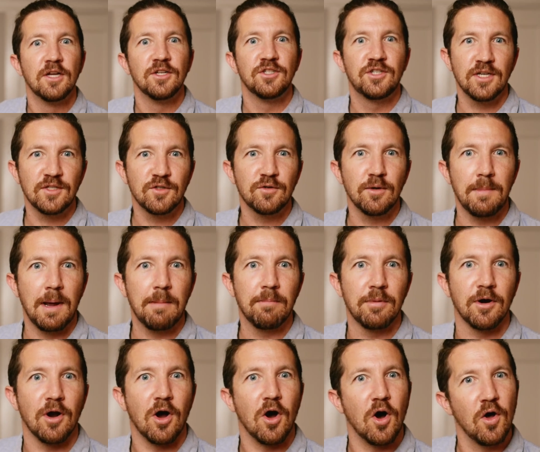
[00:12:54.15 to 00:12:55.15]
Just
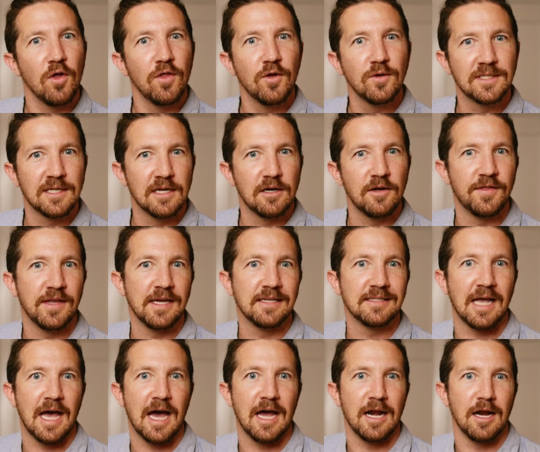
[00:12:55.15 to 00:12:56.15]
remember, all those little
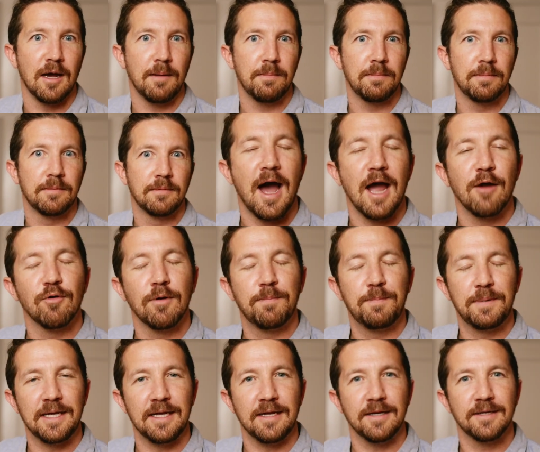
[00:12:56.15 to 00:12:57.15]
things add up. I
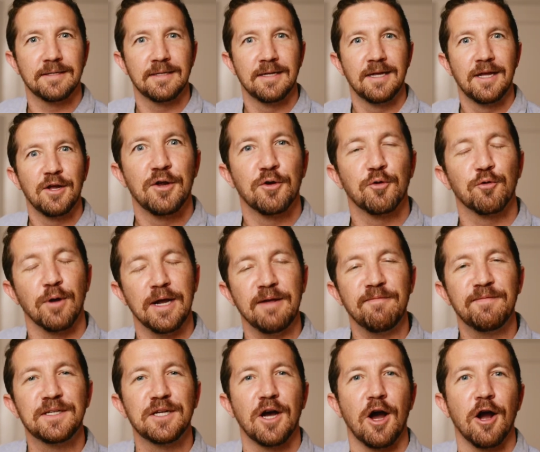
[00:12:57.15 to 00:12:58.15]
repeat, great
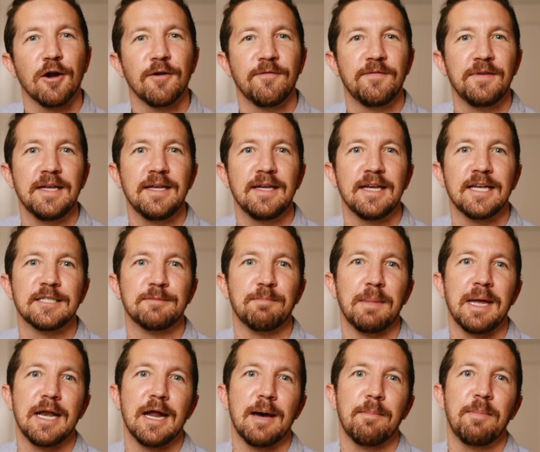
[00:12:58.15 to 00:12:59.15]
photography is
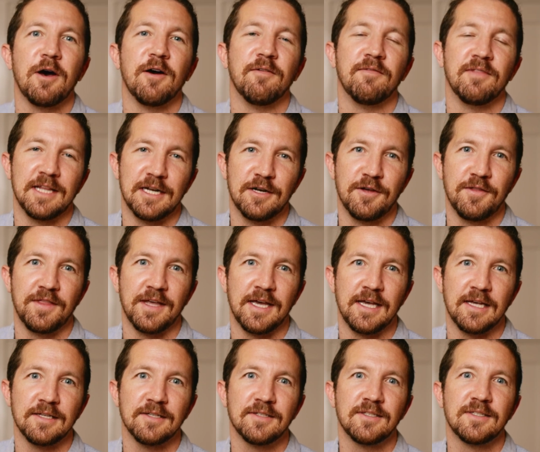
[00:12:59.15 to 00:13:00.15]
made up of little
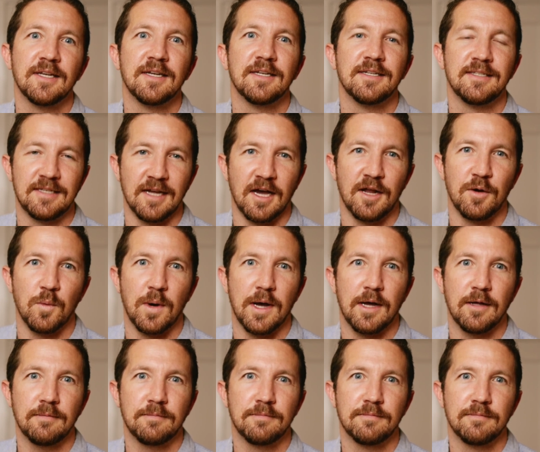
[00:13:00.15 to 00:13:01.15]
things done
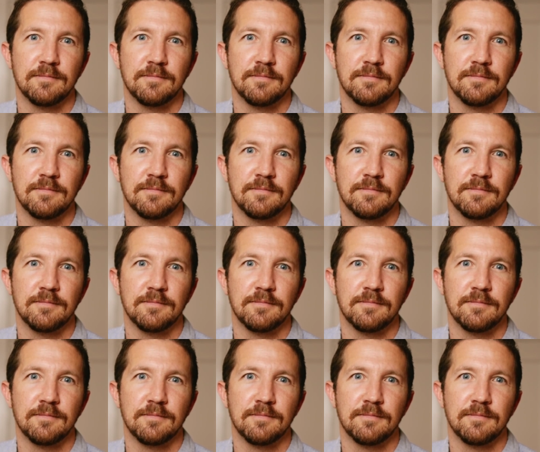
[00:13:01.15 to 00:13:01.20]
well.